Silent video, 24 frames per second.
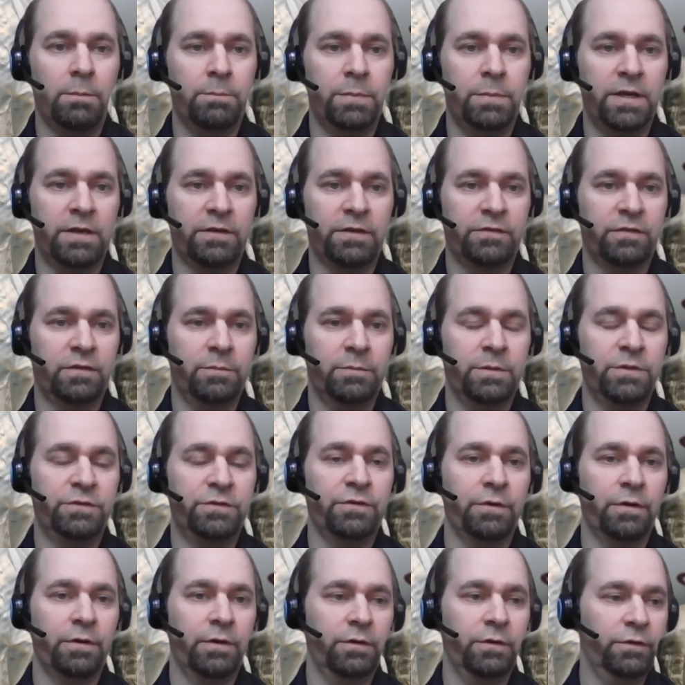Because of the
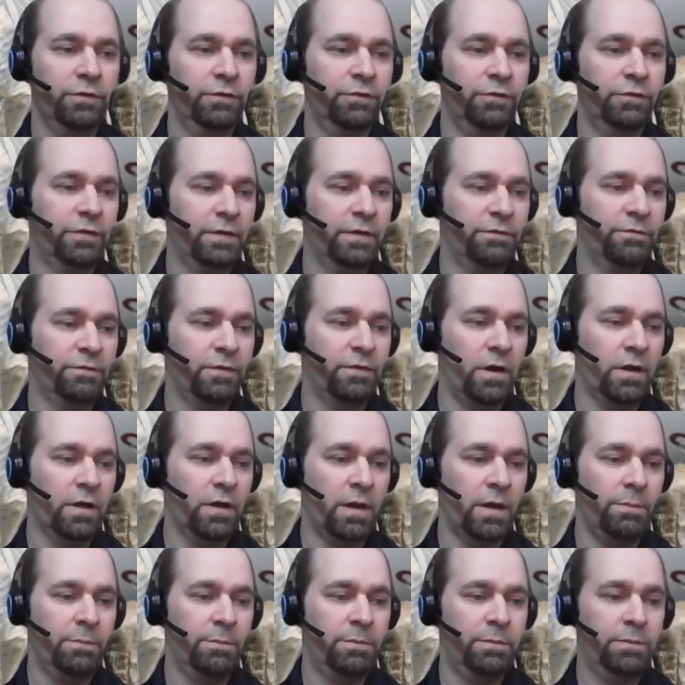materials, they fog
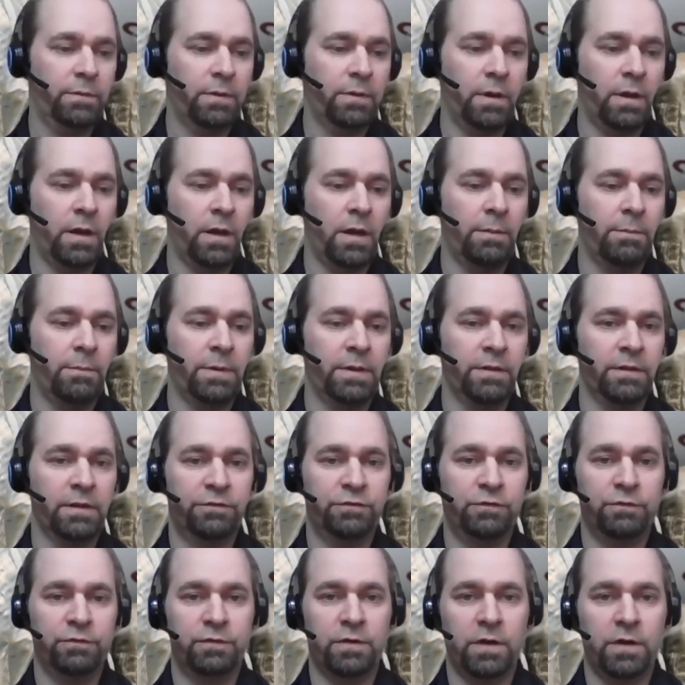up
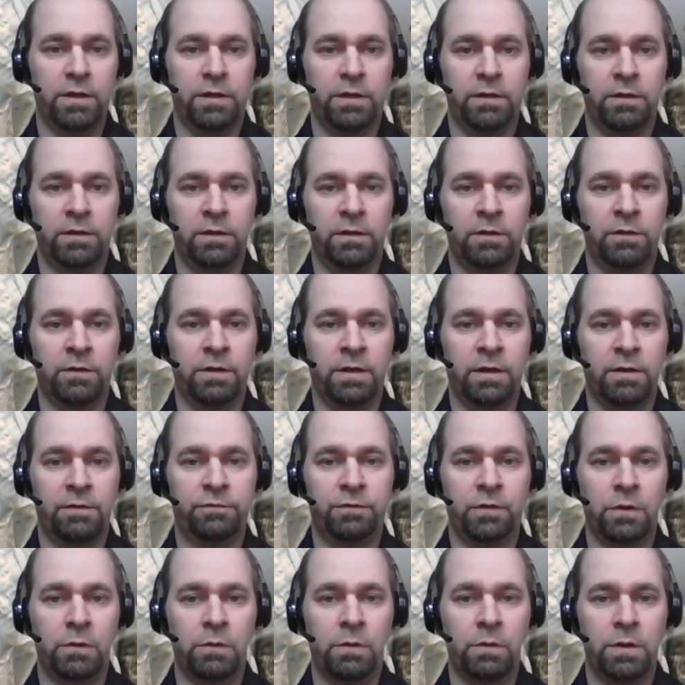unless you've got a good
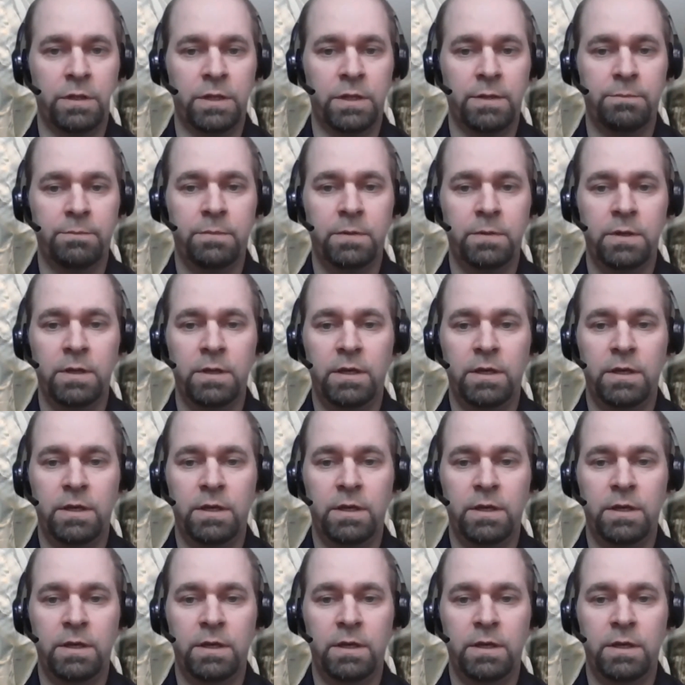airflow on them.